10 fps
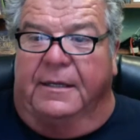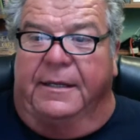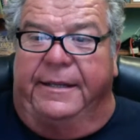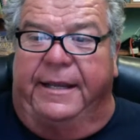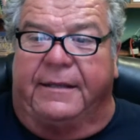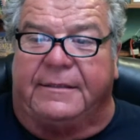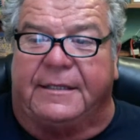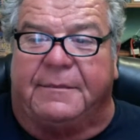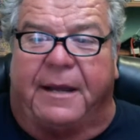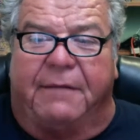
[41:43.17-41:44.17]
Yeah,
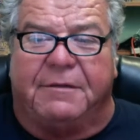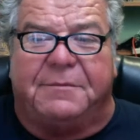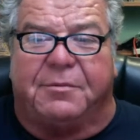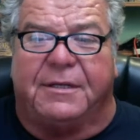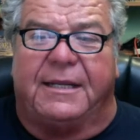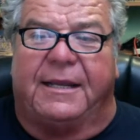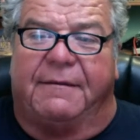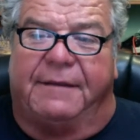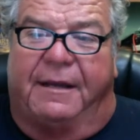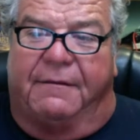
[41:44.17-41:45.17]
Tim, I would bring a
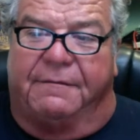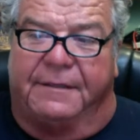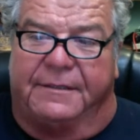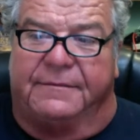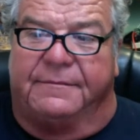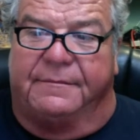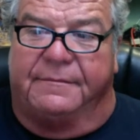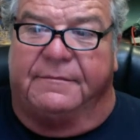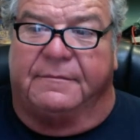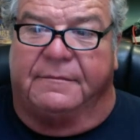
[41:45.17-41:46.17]
heavy outfit.
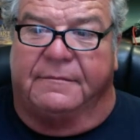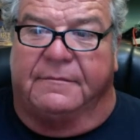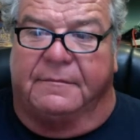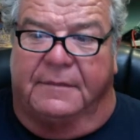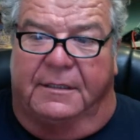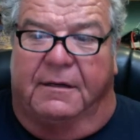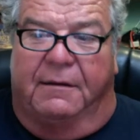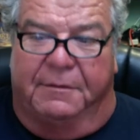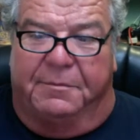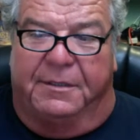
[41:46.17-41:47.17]
I
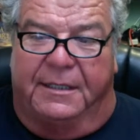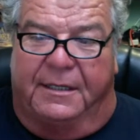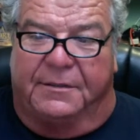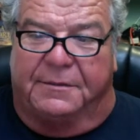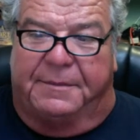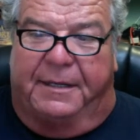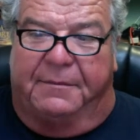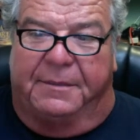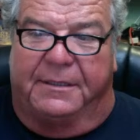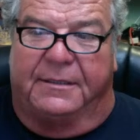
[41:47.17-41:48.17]
would bring 100
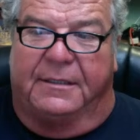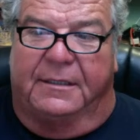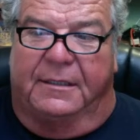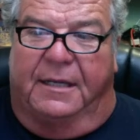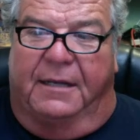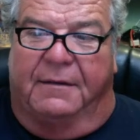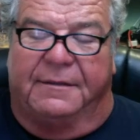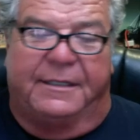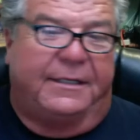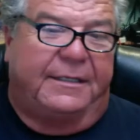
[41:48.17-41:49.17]
pound, but I don't
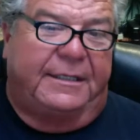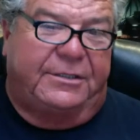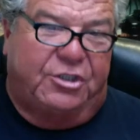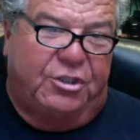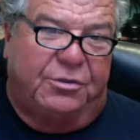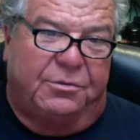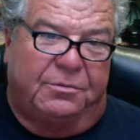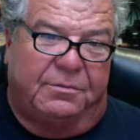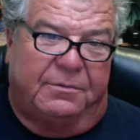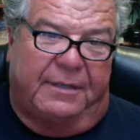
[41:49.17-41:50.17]
think you need
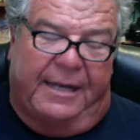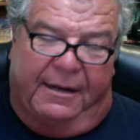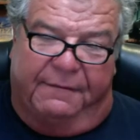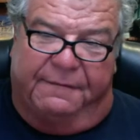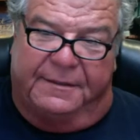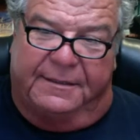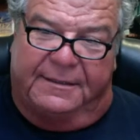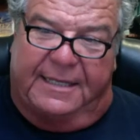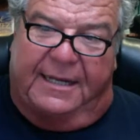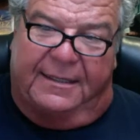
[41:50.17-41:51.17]
two outfits
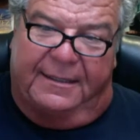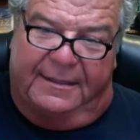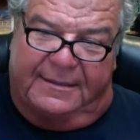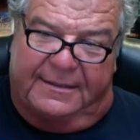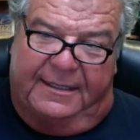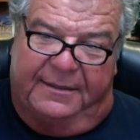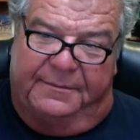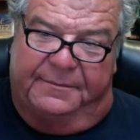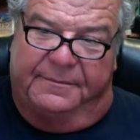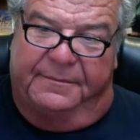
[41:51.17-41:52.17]
exactly the same.
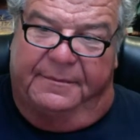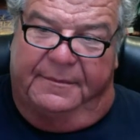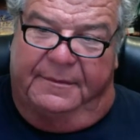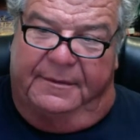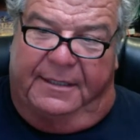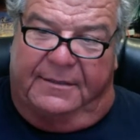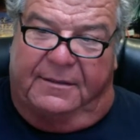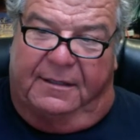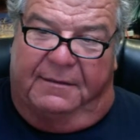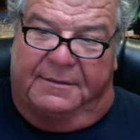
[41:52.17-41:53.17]
That's
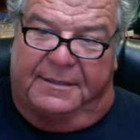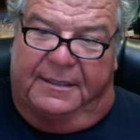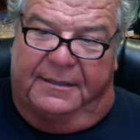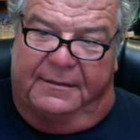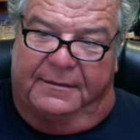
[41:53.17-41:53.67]
all I was saying.